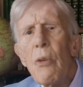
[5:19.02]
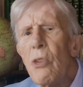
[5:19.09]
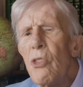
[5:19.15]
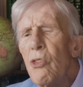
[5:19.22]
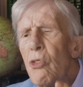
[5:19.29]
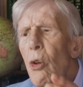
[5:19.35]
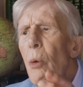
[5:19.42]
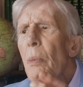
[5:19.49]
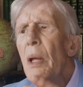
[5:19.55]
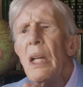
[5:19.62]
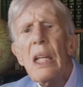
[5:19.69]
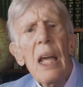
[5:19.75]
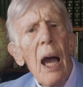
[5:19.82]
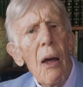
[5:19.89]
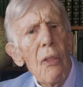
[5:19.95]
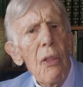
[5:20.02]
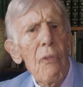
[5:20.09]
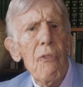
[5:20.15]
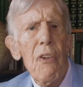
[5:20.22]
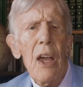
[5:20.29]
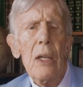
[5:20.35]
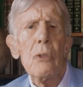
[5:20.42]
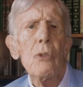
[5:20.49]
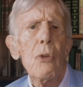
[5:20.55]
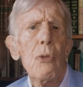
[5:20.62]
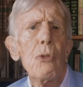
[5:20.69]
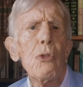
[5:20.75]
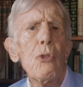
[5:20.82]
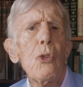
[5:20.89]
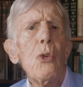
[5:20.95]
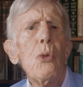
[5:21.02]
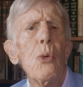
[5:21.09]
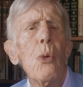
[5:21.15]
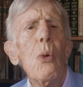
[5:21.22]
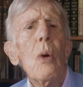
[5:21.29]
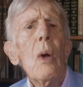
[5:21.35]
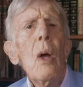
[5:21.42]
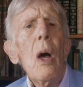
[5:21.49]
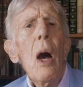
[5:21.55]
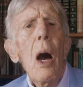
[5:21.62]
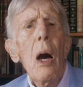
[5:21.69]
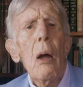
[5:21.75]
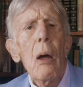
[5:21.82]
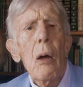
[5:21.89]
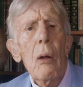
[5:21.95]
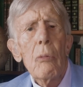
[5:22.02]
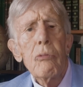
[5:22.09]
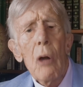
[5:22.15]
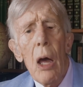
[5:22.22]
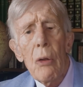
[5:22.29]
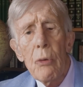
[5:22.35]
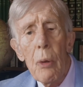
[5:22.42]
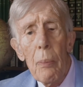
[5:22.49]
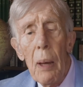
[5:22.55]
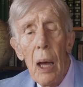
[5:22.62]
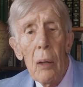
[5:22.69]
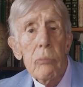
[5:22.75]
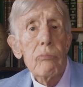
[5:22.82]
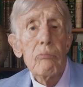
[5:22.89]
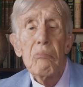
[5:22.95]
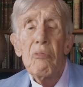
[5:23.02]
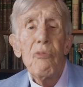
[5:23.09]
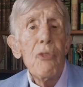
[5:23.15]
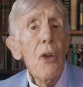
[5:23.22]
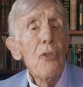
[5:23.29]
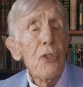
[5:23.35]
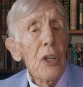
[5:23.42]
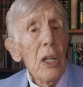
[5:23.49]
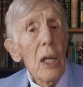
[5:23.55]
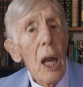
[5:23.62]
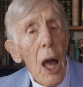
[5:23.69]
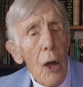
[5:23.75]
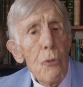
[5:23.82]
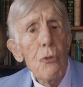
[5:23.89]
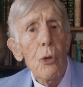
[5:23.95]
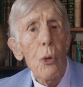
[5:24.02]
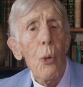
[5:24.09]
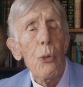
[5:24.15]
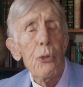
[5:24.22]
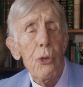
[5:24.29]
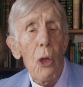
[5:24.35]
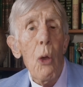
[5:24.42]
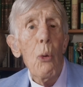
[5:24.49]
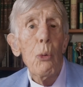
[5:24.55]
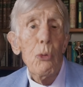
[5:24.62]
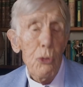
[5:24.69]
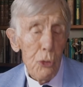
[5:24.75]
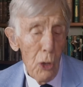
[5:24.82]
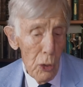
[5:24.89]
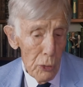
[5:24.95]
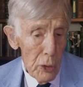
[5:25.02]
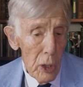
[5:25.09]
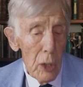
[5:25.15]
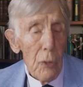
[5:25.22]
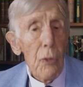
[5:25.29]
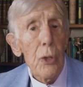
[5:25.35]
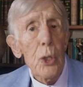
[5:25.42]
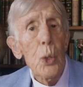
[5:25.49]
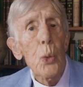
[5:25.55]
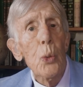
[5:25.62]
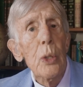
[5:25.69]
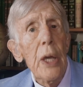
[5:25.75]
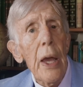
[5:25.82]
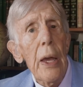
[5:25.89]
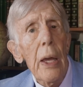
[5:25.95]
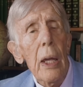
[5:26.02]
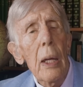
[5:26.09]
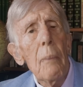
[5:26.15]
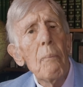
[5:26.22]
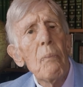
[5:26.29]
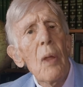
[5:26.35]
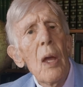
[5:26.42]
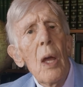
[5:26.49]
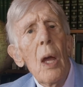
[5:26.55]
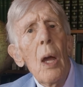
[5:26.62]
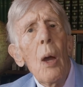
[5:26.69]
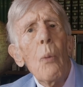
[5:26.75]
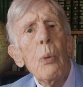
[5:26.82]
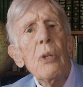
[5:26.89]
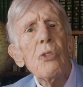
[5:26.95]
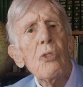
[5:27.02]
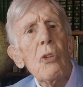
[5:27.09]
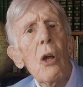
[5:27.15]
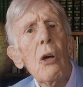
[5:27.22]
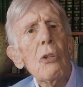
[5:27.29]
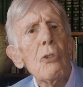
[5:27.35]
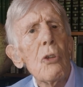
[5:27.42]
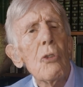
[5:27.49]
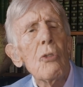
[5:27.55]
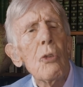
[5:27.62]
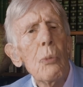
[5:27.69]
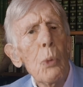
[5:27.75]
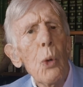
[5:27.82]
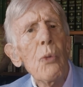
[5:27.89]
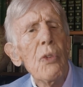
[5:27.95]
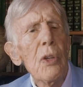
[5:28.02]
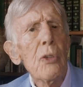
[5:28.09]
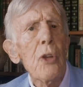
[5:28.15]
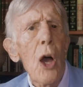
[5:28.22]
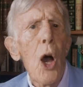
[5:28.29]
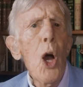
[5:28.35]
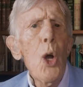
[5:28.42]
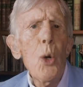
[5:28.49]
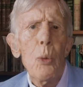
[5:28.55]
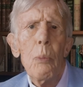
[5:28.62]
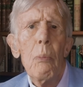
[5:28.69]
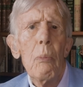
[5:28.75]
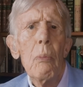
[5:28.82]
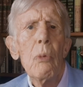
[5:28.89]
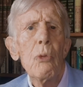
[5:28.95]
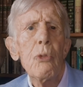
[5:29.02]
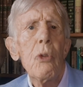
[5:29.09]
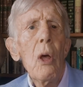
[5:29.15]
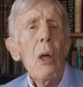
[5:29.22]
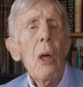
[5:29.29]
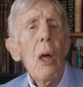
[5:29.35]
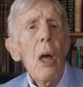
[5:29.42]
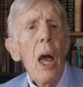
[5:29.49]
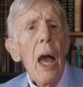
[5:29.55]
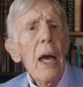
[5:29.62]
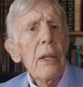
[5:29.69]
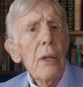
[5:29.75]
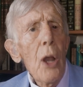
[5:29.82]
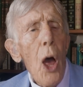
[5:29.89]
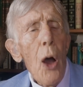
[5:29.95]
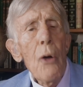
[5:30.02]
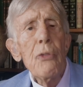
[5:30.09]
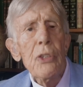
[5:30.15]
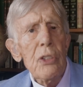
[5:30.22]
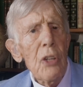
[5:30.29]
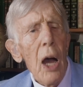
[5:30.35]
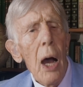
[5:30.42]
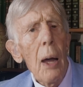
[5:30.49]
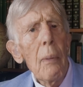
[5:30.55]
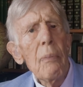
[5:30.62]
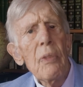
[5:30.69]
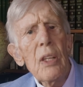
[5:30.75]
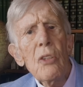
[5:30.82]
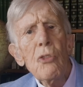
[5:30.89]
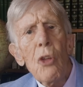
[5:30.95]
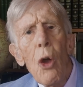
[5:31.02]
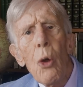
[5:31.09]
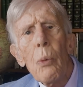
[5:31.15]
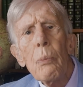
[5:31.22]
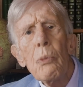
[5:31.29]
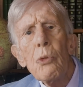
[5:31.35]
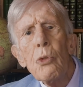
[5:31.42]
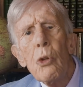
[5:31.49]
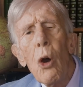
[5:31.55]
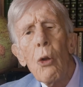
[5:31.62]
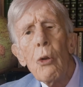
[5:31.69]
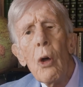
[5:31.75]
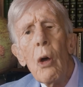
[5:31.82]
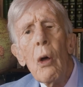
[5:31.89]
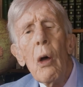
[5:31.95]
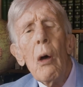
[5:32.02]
There are so many other factors too. Uh, around about 1500 or so, certainly in the UK, we started to move into homes, and over time these homes got